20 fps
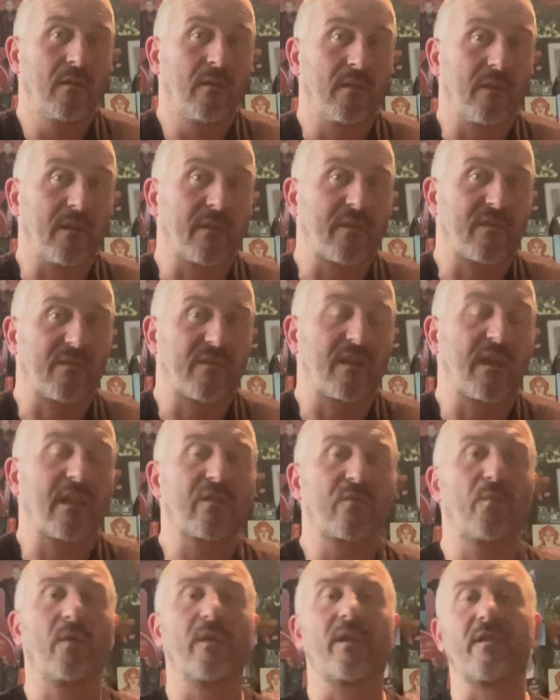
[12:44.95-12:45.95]

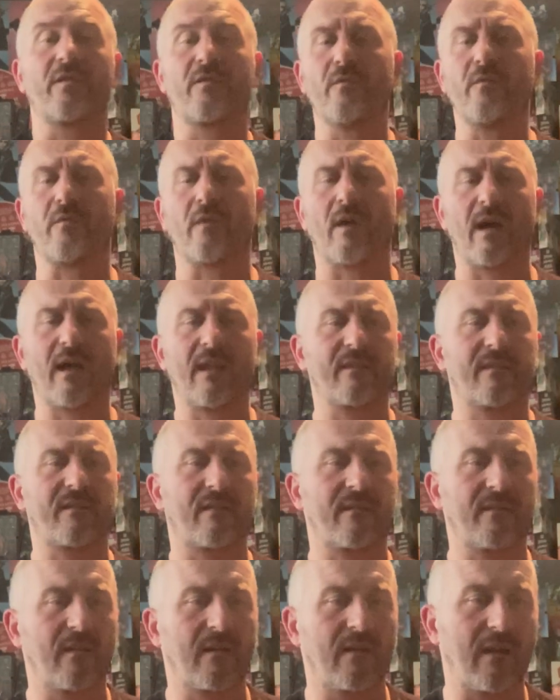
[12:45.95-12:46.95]
That's what they do. And
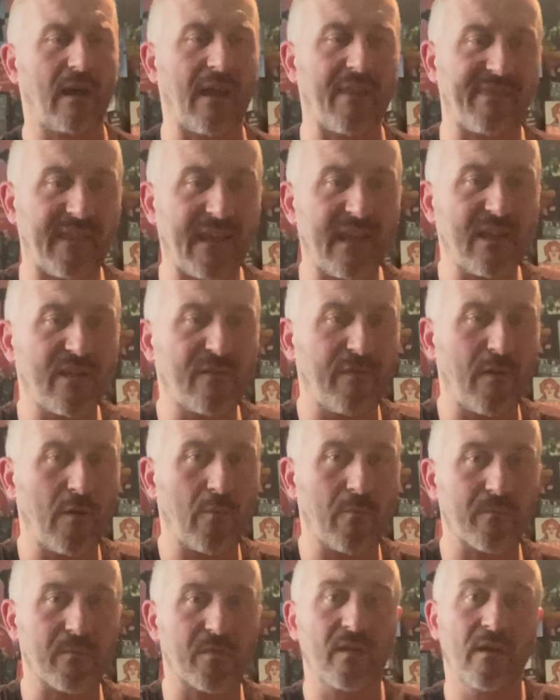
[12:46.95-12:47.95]
these
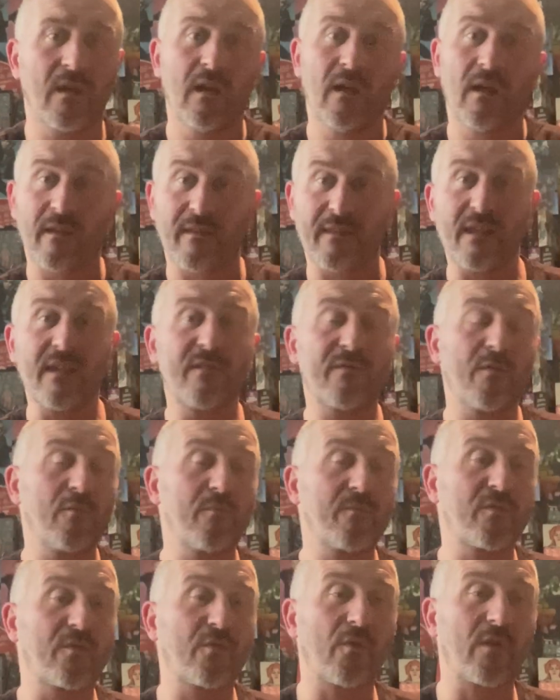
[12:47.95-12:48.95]
films
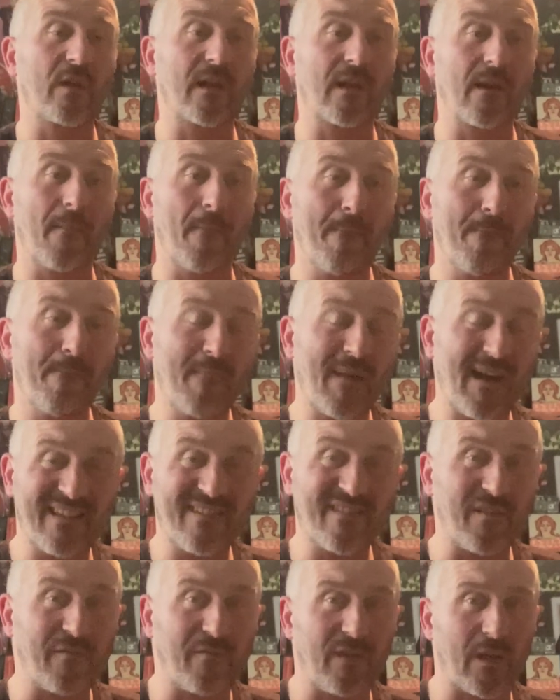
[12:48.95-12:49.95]
doing
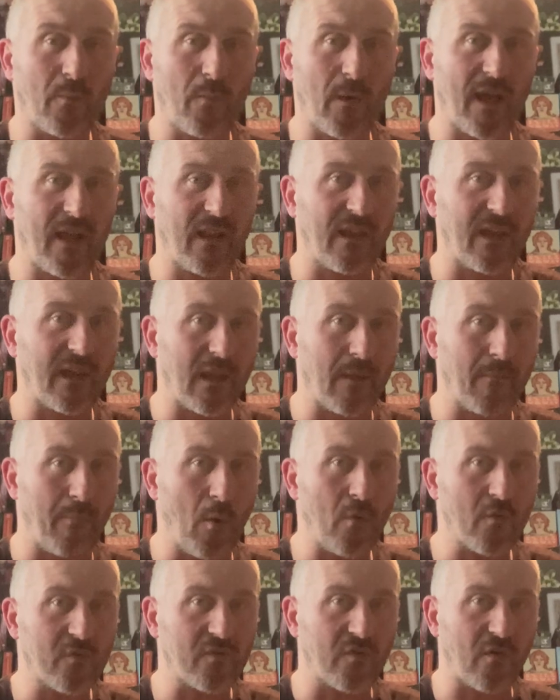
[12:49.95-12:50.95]
massively well at the
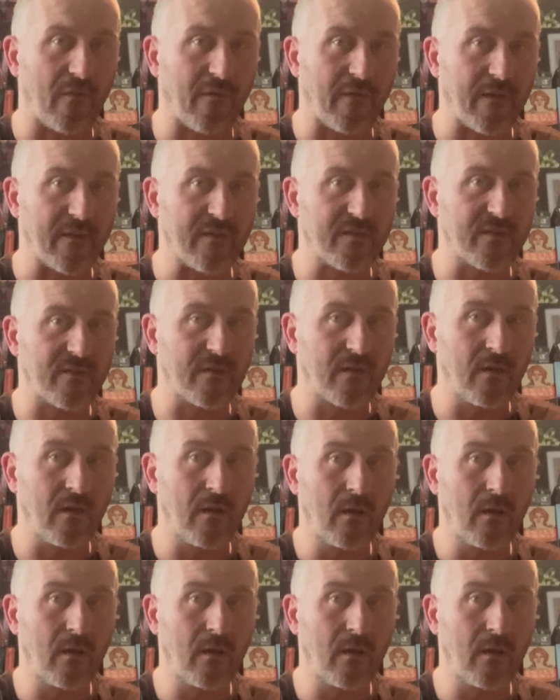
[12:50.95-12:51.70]
box office,